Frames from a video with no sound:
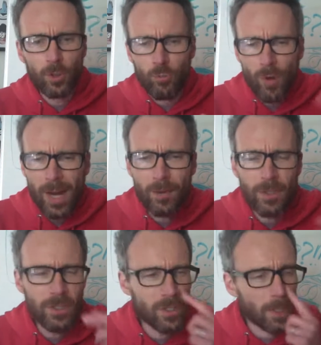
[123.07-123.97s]
and
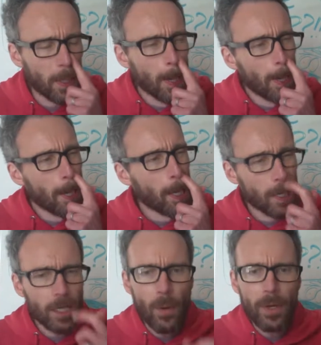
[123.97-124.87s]
rounders and
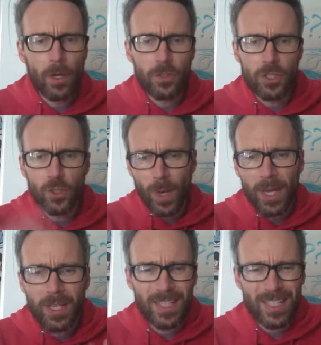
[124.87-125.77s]
going on the
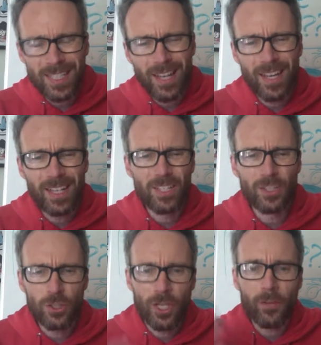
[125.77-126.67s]
swings and the slides and
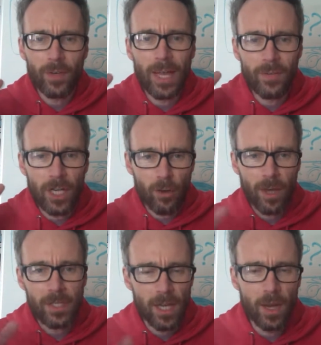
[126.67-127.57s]
just generally having a
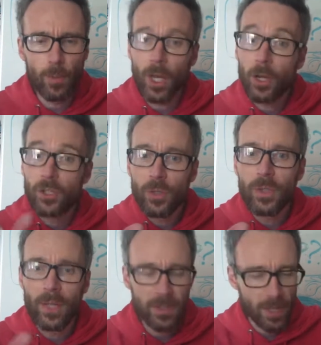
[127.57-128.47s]
great time. We can't do
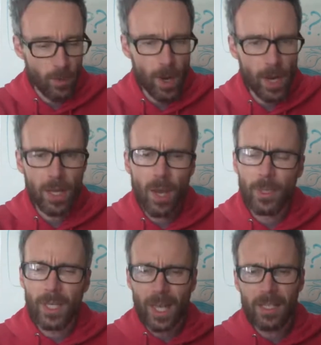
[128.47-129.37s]
that the same way, but
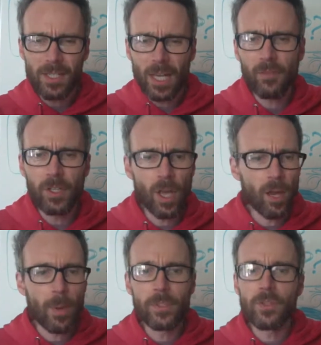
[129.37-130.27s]
you can safely go
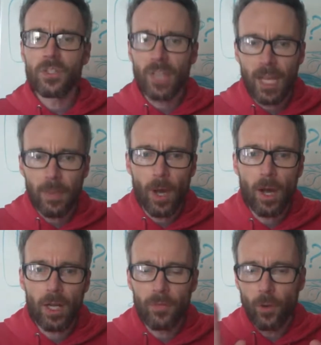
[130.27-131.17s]
maybe to the skate
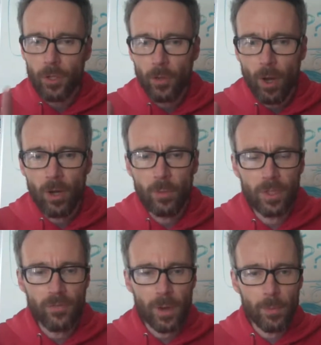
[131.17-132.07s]
park if you're on your own with
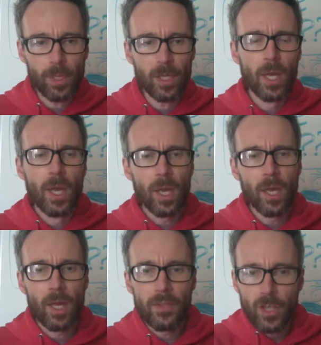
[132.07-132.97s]
your family
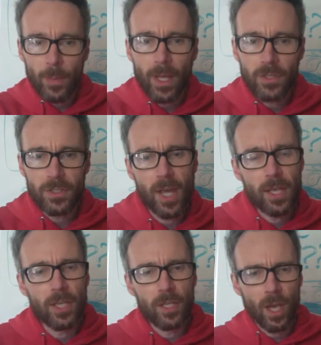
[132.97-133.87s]
and there's nobody else there,
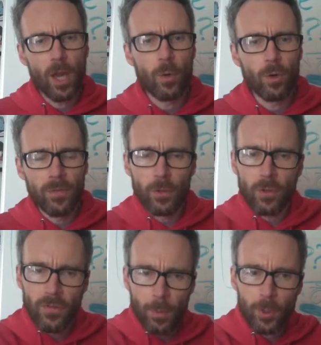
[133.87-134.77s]
you can go. Or if another
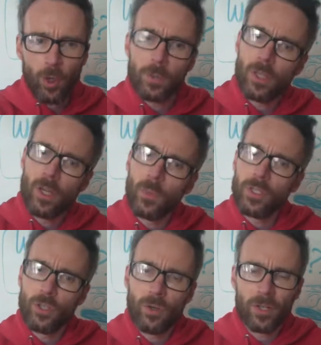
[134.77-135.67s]
family comes along when
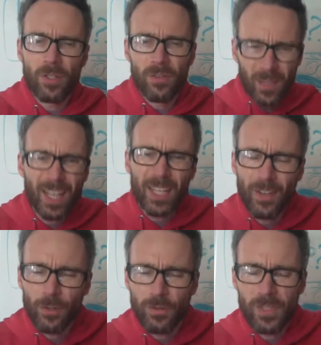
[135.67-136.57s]
you're on and you feel like you've had
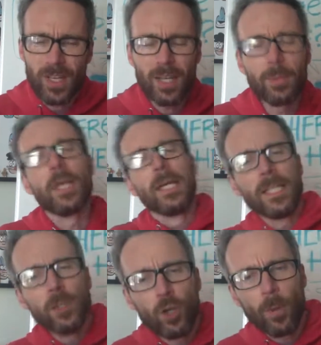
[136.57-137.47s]
enough time,
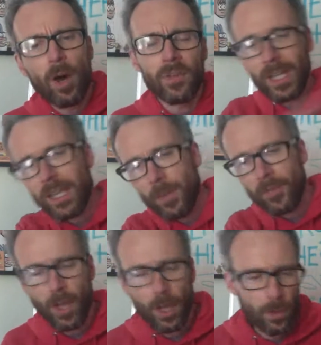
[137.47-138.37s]
you come off and let them have a
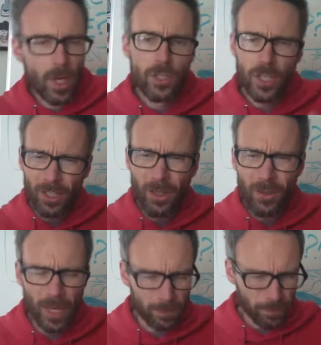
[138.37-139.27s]
go. So you can do
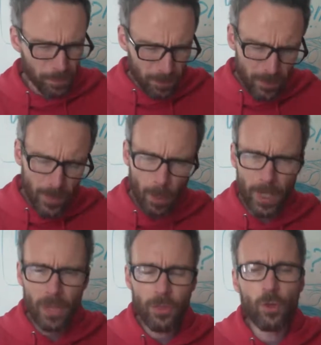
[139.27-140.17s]
that. But
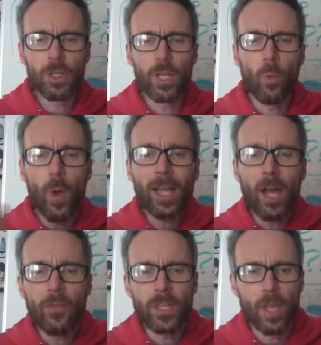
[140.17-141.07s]
I thought, you know, why
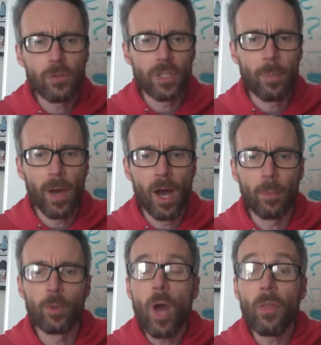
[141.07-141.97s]
can't they go to the park?
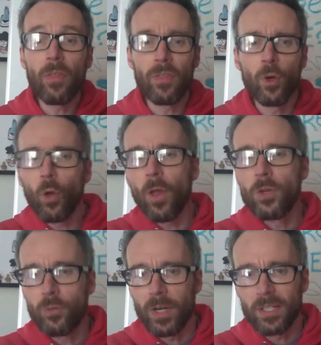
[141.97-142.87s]
But rather than all
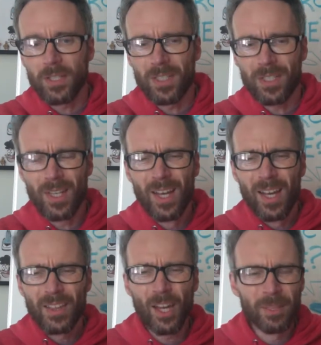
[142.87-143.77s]
those reasons,
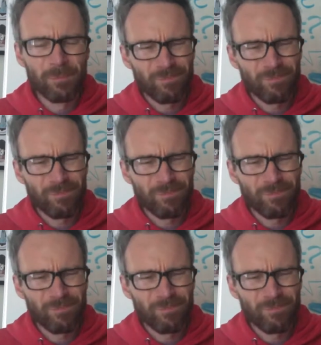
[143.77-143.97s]
the